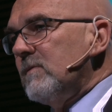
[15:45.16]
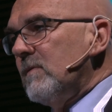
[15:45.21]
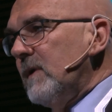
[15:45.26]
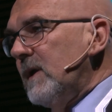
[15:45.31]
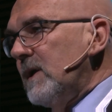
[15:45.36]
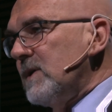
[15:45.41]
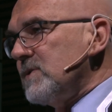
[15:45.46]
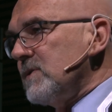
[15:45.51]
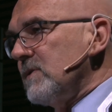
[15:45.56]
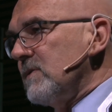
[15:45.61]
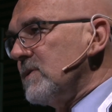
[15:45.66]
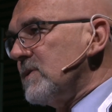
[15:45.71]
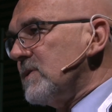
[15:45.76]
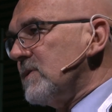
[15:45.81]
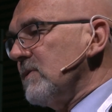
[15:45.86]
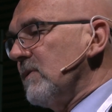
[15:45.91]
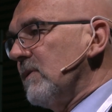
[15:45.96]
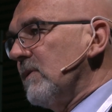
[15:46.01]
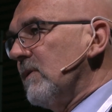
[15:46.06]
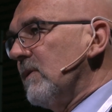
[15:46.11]
the
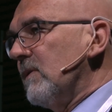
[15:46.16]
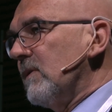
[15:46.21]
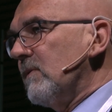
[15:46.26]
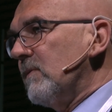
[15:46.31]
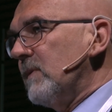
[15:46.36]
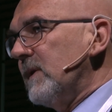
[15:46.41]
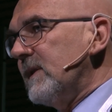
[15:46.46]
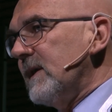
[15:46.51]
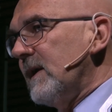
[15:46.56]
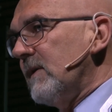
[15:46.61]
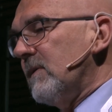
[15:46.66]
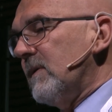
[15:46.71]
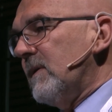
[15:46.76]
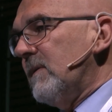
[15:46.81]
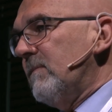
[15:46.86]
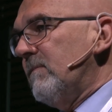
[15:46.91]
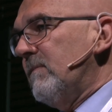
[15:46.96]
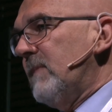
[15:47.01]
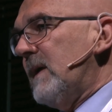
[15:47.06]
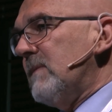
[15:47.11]
regions or with
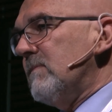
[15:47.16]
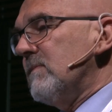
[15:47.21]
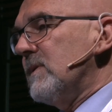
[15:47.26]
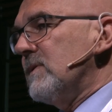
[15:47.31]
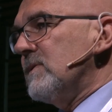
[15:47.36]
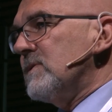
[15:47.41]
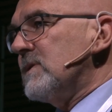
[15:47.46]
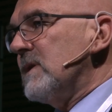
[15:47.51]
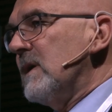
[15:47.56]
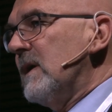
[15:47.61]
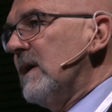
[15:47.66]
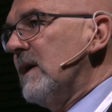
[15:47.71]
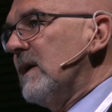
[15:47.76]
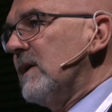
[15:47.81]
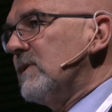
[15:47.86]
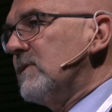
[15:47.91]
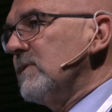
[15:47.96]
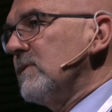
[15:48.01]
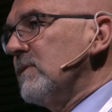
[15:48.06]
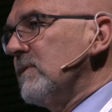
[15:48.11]
our members,
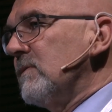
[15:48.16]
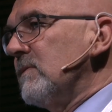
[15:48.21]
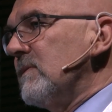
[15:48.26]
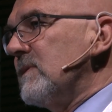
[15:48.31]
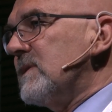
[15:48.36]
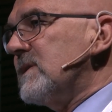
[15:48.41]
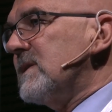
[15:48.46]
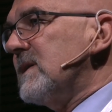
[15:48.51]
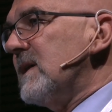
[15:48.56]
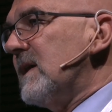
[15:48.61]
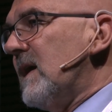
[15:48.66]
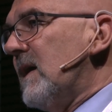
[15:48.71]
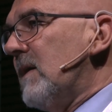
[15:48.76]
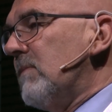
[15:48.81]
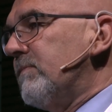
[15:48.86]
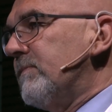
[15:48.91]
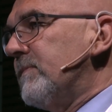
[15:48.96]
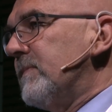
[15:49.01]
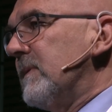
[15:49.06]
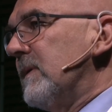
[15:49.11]
to set
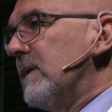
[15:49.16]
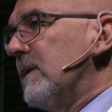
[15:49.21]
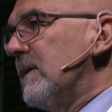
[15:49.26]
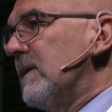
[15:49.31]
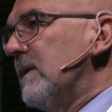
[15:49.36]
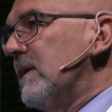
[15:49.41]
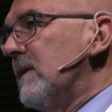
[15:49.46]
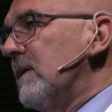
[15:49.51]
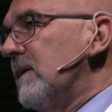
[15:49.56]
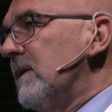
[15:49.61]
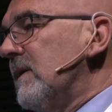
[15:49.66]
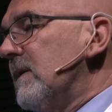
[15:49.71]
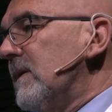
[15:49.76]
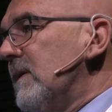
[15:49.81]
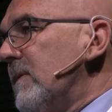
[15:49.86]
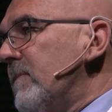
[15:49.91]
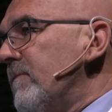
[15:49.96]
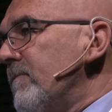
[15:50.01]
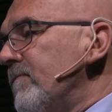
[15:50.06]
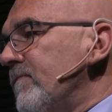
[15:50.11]
up,
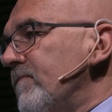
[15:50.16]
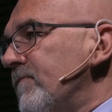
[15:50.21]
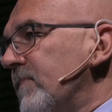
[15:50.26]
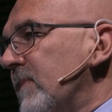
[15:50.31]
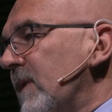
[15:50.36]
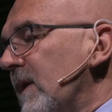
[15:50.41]
um,